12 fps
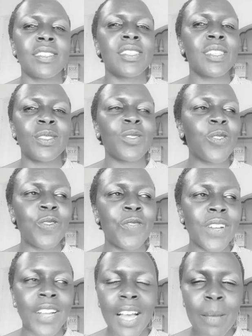she's
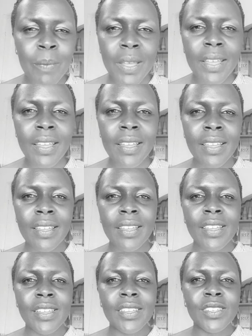overcome it,
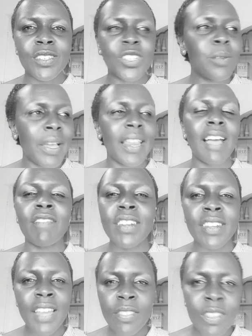she might have
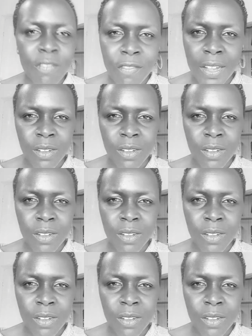another friend